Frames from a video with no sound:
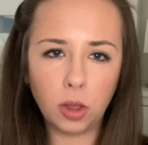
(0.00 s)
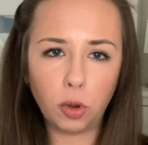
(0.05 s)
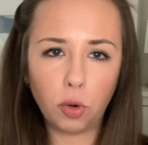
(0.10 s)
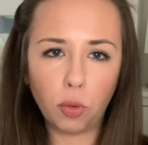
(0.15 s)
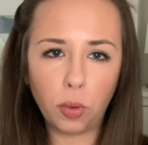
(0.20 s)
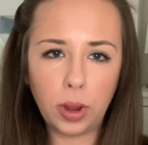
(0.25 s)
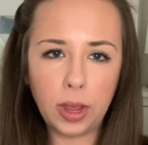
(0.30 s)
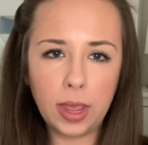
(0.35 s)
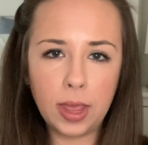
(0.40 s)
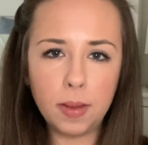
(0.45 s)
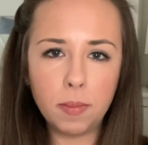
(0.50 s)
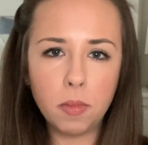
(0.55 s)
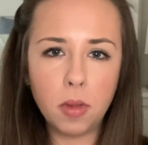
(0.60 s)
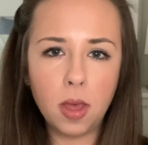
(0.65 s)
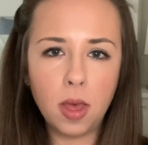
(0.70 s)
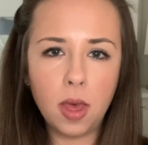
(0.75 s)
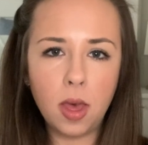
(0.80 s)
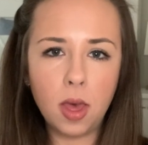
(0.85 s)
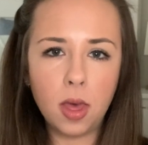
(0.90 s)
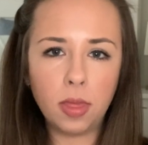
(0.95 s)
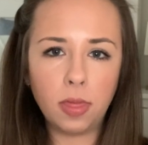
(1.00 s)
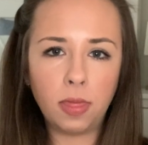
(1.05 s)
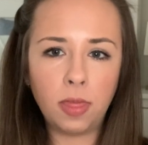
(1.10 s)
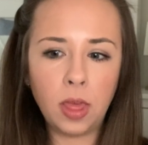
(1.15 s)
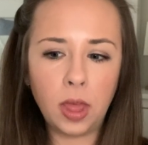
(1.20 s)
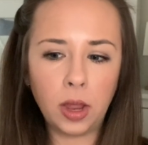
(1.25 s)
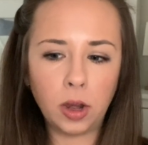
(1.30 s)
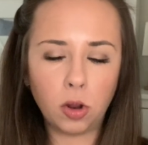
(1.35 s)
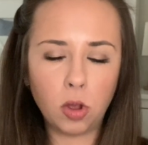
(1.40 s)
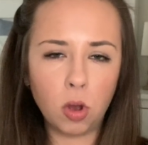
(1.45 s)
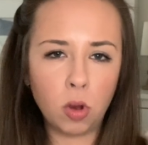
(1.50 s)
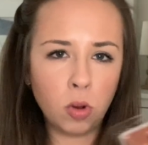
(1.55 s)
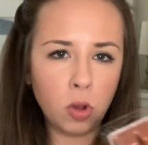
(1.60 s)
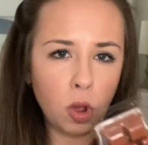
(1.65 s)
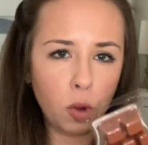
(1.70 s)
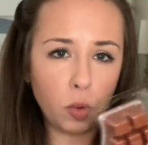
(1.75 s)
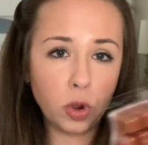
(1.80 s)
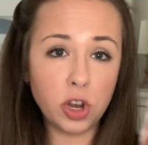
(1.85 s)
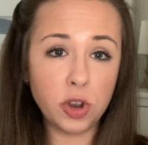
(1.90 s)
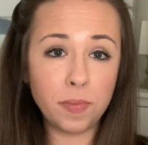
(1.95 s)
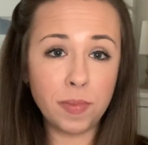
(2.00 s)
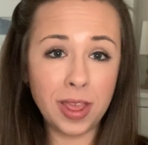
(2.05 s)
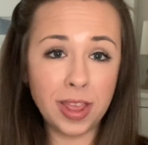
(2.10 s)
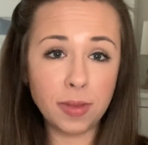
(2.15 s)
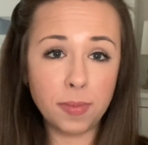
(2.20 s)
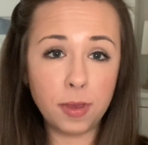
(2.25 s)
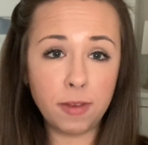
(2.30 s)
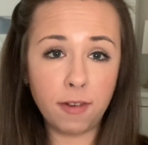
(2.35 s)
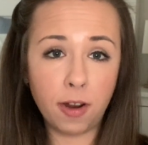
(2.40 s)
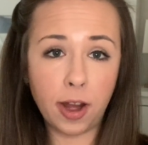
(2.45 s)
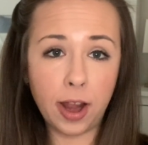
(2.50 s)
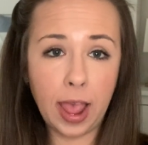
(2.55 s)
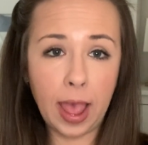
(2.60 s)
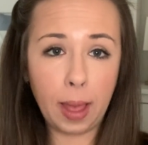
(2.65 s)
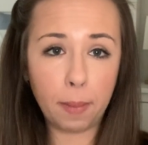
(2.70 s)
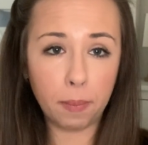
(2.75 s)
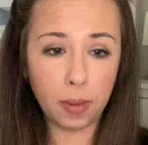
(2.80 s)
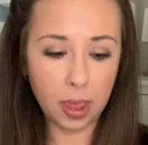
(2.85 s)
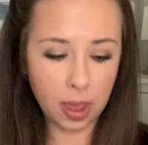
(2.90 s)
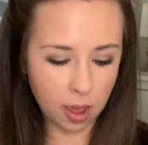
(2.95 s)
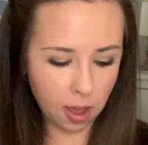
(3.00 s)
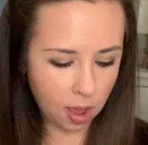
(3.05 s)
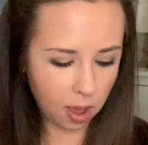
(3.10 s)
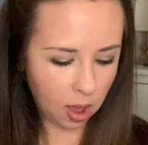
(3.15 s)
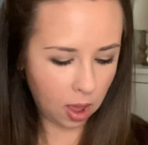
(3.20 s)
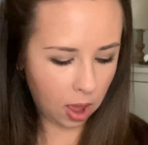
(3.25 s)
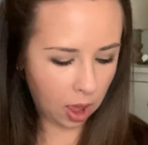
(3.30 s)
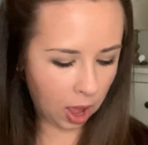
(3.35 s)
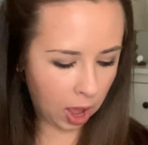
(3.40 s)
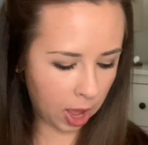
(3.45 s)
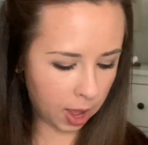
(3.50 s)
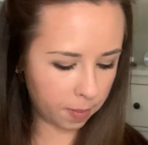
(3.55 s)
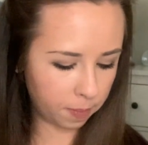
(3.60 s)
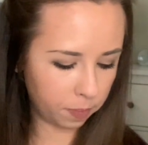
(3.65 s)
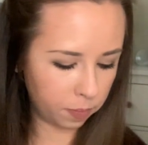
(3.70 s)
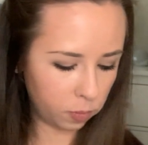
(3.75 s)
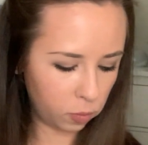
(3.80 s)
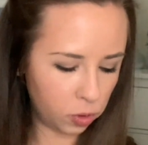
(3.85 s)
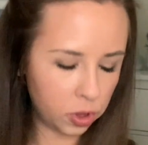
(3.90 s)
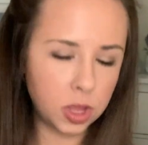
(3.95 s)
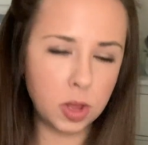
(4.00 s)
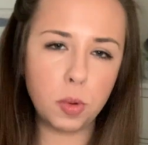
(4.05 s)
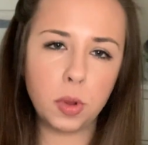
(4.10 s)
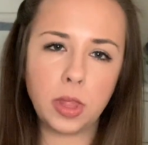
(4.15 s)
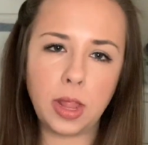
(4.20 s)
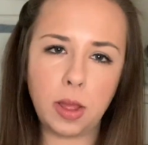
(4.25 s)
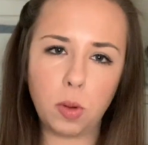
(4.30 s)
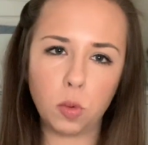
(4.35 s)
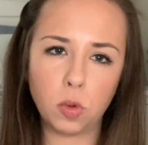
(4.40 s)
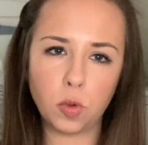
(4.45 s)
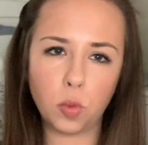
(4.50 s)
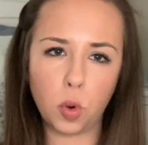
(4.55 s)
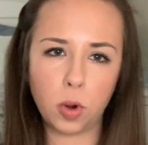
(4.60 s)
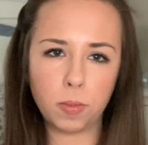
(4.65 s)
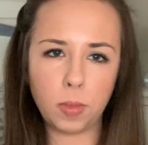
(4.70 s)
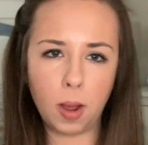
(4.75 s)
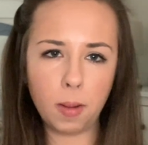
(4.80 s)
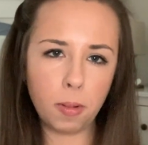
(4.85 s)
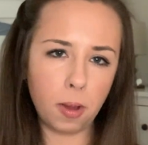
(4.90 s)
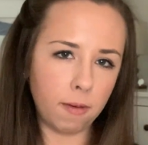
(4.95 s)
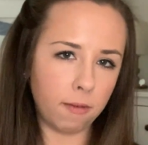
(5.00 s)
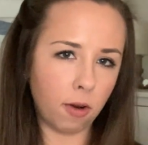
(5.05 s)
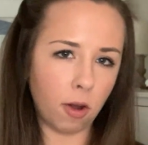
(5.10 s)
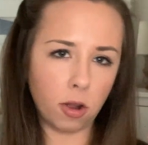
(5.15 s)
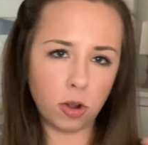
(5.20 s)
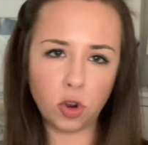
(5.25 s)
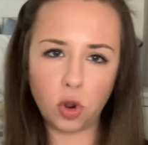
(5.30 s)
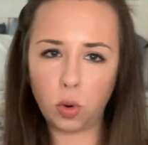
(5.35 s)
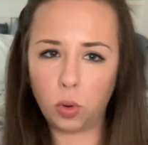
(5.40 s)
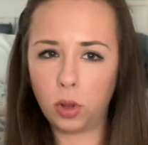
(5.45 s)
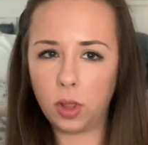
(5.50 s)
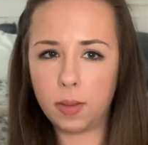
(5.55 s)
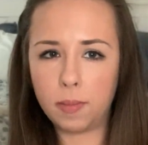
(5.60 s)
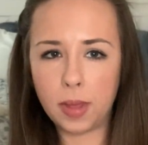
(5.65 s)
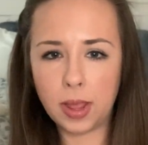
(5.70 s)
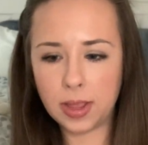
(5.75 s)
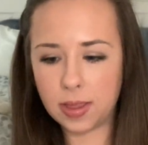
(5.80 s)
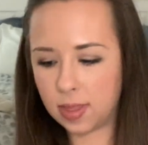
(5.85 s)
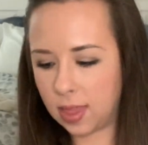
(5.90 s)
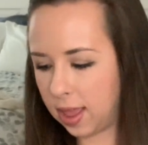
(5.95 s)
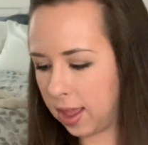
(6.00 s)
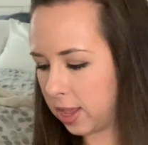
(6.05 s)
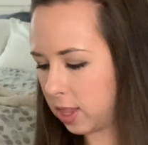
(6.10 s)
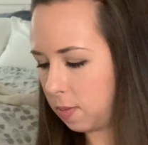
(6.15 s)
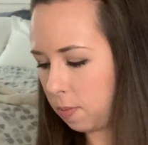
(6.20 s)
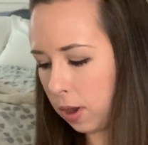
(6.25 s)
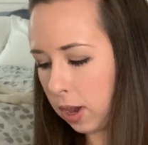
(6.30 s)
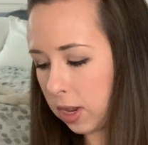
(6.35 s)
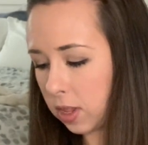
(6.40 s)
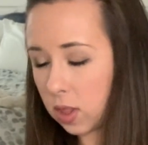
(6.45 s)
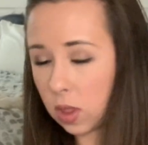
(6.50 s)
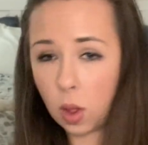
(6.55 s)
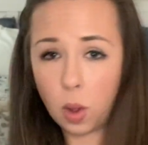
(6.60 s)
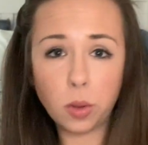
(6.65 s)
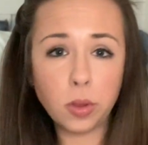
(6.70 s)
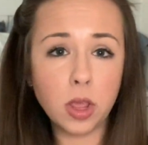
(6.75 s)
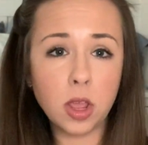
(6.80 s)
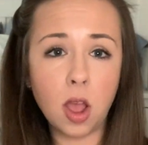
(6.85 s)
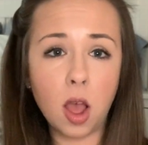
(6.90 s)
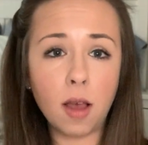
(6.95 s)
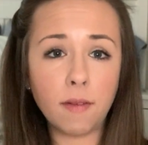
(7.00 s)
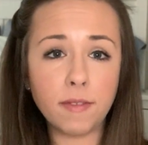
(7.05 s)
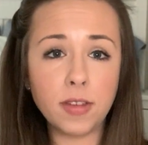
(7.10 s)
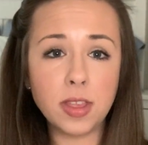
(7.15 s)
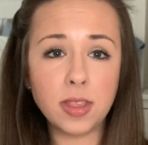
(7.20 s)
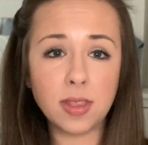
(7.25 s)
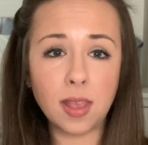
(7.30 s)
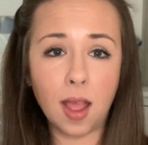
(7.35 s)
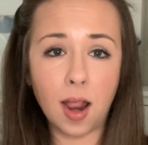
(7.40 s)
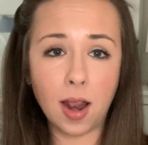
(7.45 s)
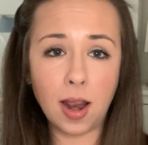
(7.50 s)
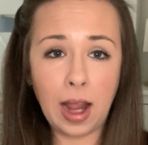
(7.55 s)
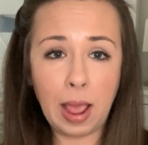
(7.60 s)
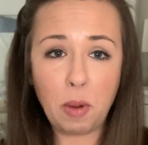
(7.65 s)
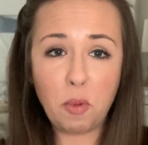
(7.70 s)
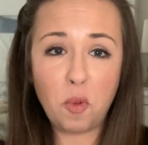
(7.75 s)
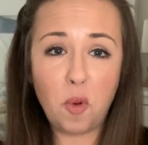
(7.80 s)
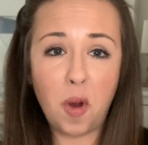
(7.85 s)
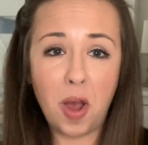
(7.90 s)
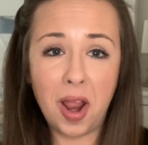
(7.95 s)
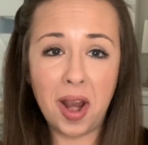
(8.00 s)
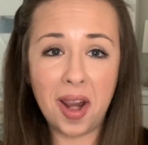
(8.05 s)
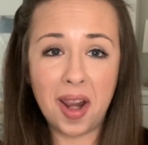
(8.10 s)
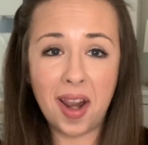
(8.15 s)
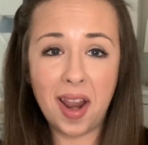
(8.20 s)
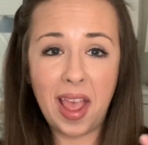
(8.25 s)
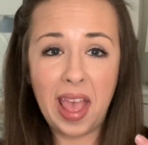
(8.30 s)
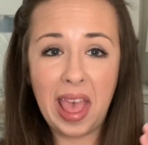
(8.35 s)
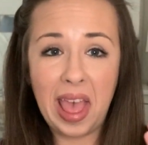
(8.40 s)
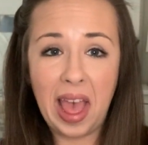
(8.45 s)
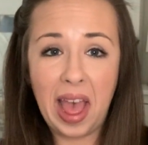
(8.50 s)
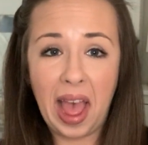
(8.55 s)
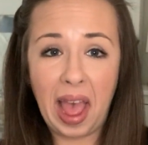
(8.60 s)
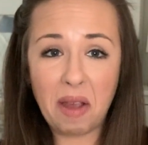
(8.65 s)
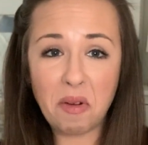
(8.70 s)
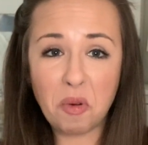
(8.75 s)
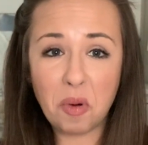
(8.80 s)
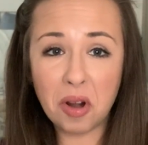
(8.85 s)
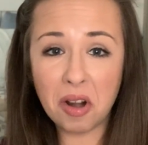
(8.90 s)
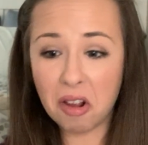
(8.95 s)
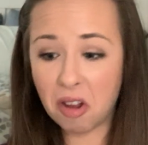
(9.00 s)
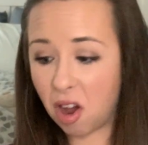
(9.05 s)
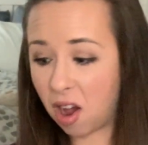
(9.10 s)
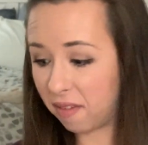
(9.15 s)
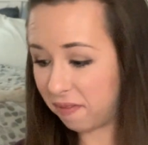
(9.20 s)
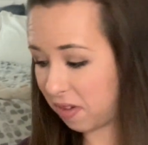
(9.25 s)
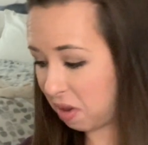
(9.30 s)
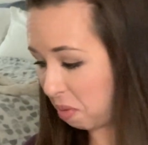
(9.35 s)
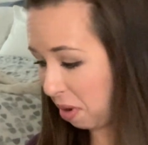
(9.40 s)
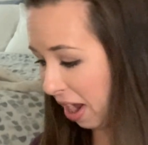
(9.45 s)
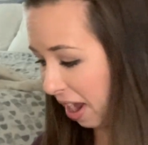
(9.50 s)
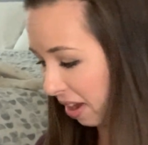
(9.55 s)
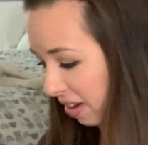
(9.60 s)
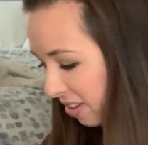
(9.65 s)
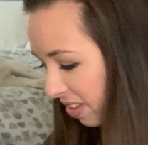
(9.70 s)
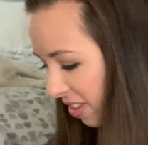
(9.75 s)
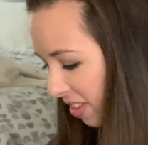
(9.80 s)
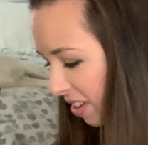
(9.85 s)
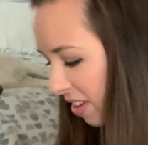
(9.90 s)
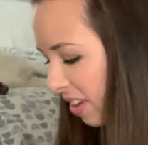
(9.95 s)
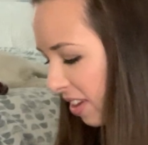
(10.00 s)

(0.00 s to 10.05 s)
and cream than cocoa, which makes me very happy. We'll see when that was warmed up. I've heard totally mixed things, but it's the only coffee scent, and I want a coffee wax.